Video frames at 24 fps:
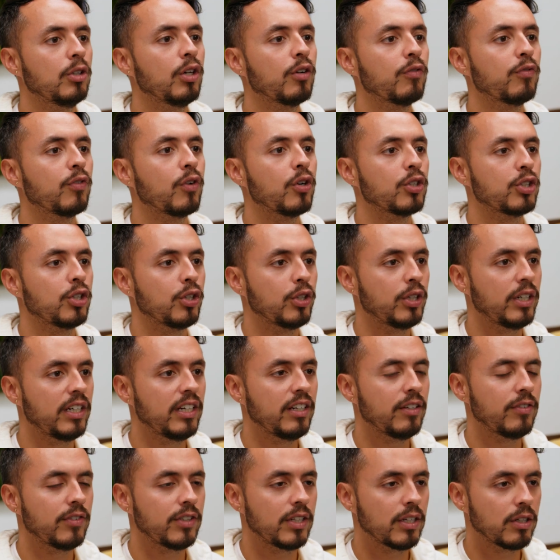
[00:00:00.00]
Look for
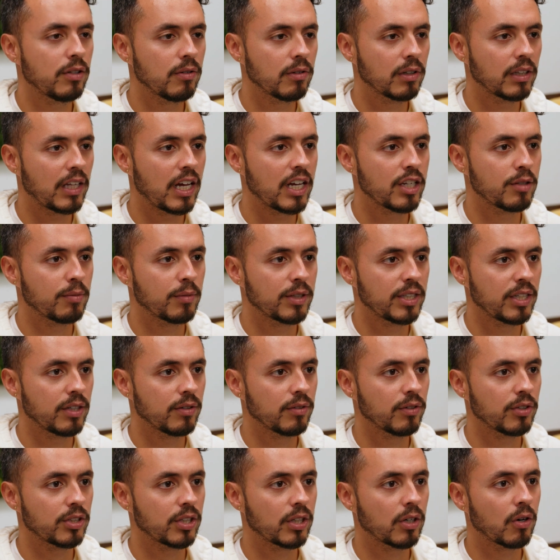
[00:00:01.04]
alternatives that utilize
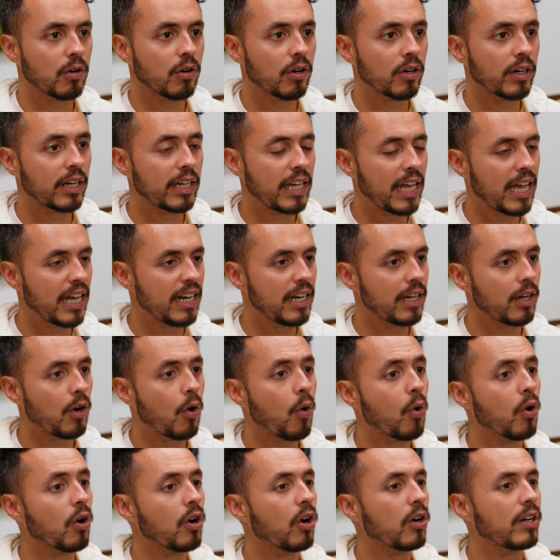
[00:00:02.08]
materials that are
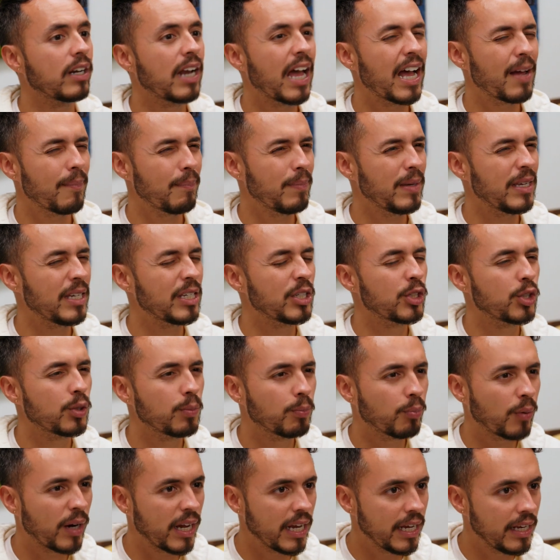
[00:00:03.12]
organic or are not being
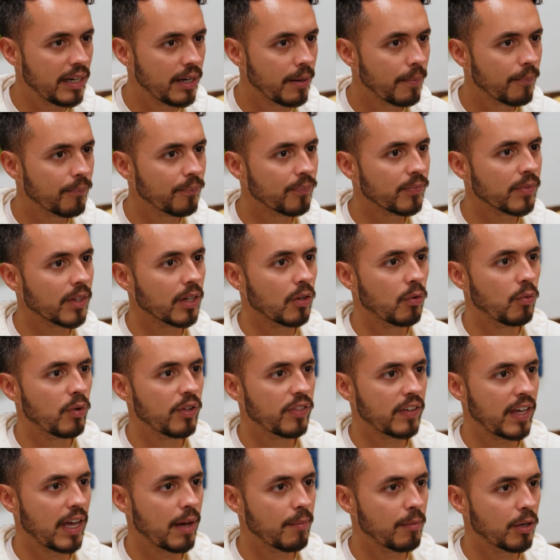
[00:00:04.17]
sprayed
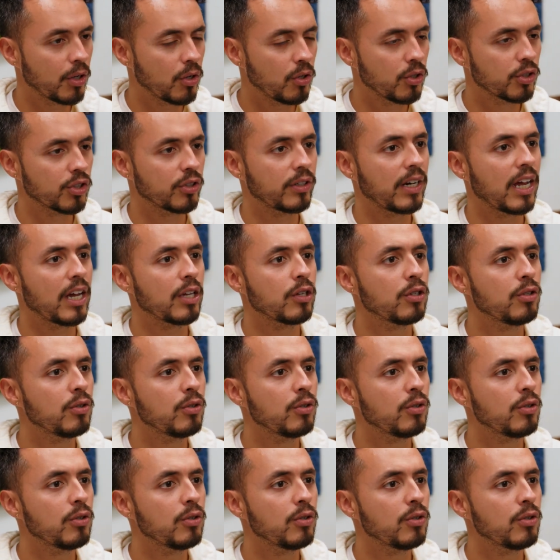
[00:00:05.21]
with chemicals or not